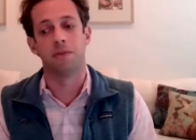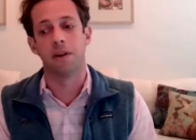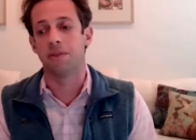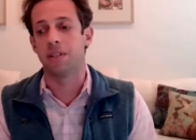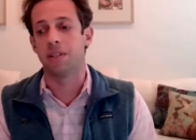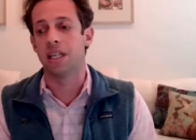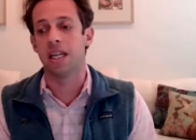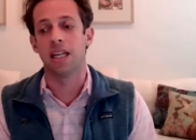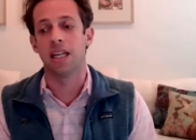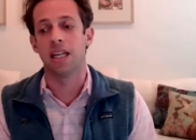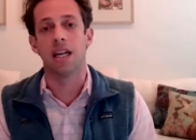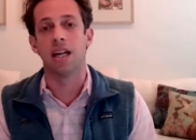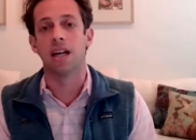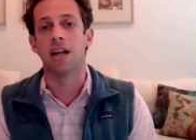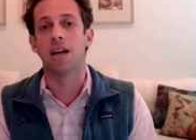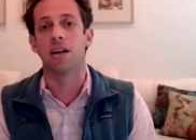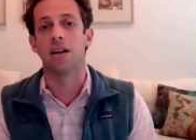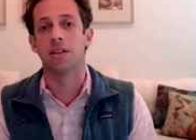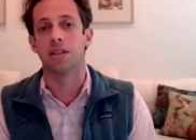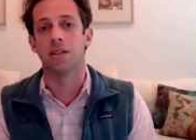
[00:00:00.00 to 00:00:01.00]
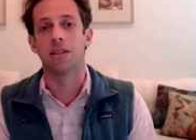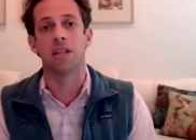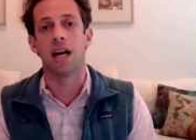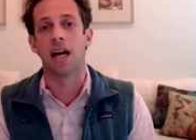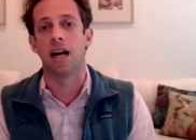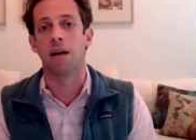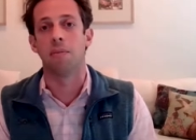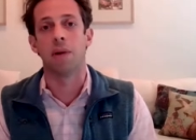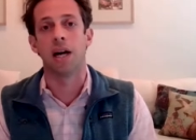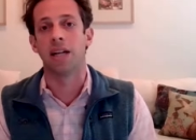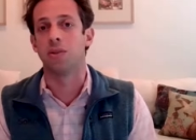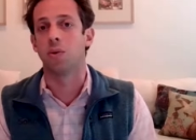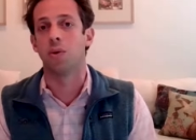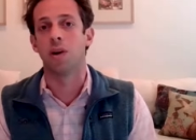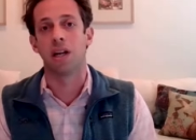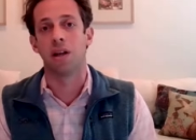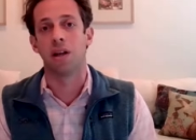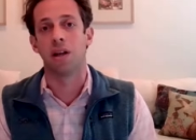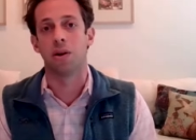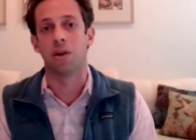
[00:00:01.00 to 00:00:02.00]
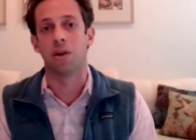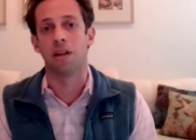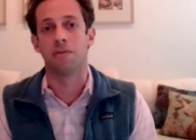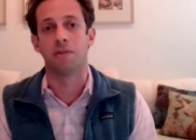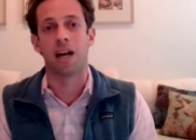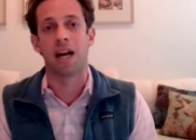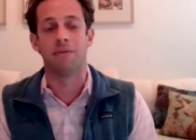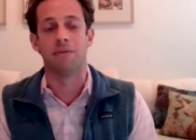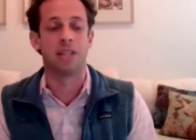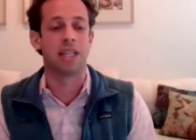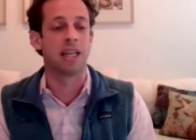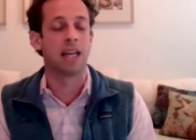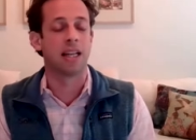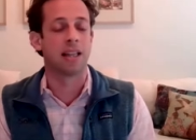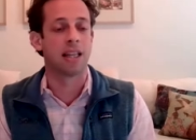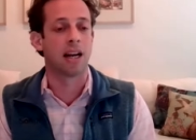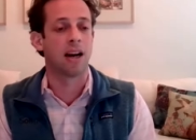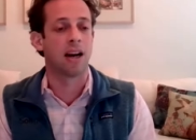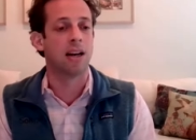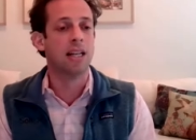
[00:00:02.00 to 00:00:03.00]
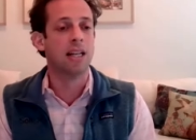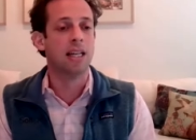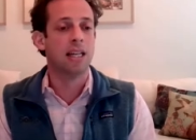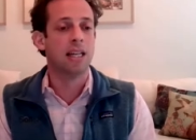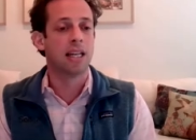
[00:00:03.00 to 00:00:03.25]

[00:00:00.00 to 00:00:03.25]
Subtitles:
15 years by 2035 to get there.